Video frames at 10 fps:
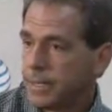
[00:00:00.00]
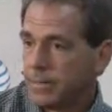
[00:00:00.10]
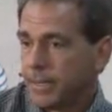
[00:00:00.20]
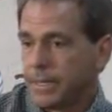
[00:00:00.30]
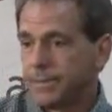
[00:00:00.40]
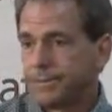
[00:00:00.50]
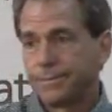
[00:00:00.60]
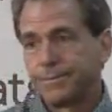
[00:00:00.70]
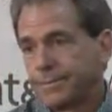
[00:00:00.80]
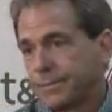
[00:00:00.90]
I mean,
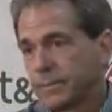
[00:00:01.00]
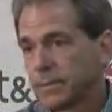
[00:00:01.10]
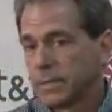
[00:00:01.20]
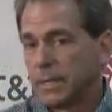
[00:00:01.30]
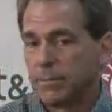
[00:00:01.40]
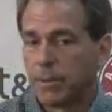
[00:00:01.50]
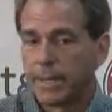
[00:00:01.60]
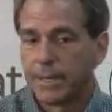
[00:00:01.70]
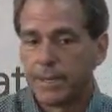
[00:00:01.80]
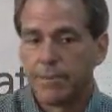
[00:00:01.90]
and
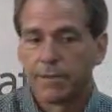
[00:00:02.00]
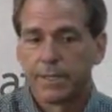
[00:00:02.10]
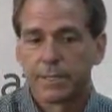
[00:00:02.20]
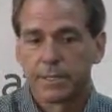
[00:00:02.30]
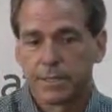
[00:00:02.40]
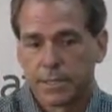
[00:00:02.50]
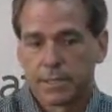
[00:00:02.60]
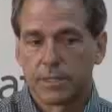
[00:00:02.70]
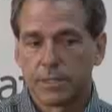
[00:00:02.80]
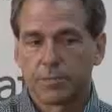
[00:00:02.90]
playing defense
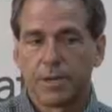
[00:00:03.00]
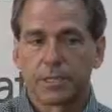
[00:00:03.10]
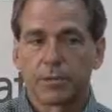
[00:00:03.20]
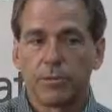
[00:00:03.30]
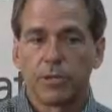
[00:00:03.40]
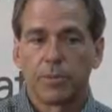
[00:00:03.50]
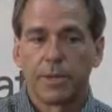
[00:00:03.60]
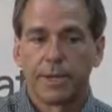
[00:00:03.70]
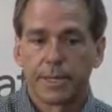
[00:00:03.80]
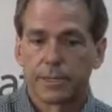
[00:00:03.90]
is, especially when you're
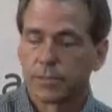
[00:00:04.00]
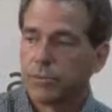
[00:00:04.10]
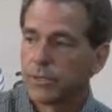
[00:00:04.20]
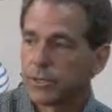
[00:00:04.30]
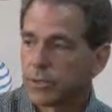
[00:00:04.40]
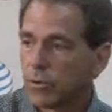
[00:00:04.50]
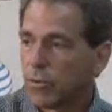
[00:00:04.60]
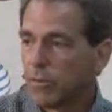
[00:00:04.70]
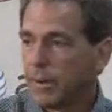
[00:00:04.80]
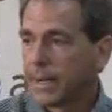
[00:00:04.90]
playing against a really good
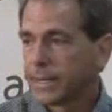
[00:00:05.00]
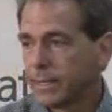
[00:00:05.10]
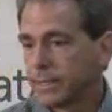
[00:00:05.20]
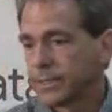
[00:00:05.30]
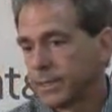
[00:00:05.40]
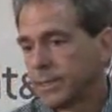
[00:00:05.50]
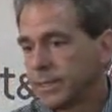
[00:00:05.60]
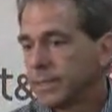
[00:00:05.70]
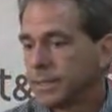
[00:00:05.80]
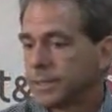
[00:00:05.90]
quarterback, is,
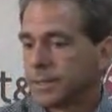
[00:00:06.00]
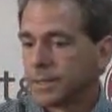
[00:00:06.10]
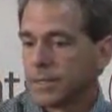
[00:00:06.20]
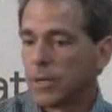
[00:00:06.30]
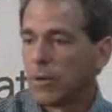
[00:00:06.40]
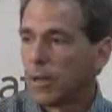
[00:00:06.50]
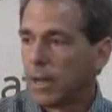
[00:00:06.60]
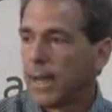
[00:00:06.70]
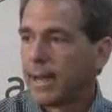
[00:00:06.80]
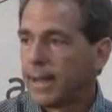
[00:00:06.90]
you know, a
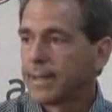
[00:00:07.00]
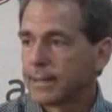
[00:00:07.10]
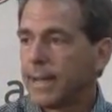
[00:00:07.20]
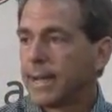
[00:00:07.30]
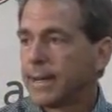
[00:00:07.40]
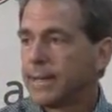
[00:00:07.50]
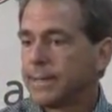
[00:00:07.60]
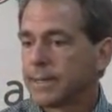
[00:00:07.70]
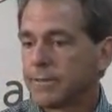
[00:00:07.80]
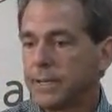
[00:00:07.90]
lot like that. I
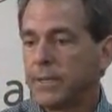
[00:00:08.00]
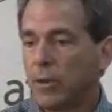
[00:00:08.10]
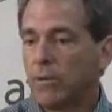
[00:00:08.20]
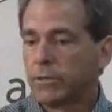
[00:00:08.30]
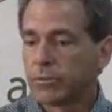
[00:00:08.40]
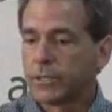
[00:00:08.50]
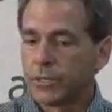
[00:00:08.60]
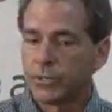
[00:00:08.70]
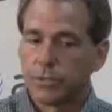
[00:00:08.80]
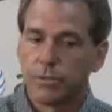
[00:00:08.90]
think if he knows what
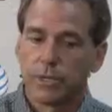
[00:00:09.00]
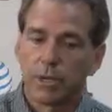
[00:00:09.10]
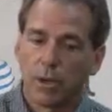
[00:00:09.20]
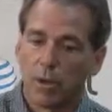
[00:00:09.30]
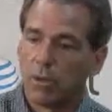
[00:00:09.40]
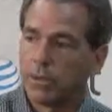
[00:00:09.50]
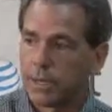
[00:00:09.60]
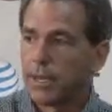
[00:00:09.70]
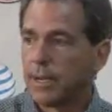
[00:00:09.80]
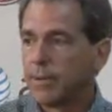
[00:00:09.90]
you're doing all the
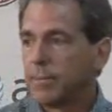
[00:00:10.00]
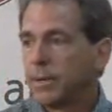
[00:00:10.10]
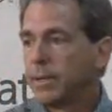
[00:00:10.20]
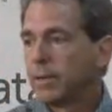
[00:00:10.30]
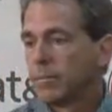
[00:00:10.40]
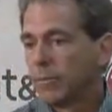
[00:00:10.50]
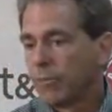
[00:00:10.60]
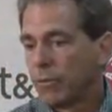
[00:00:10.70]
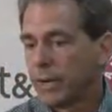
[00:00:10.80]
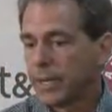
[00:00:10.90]
time
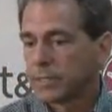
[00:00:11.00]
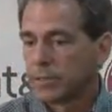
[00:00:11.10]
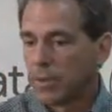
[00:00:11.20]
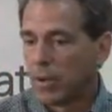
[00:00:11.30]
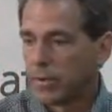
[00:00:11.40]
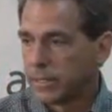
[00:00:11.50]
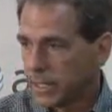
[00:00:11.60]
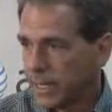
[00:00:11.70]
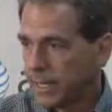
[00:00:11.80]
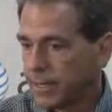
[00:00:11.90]
before he gets the ball in his
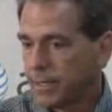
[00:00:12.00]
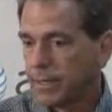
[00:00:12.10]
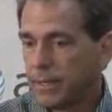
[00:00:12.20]
hand,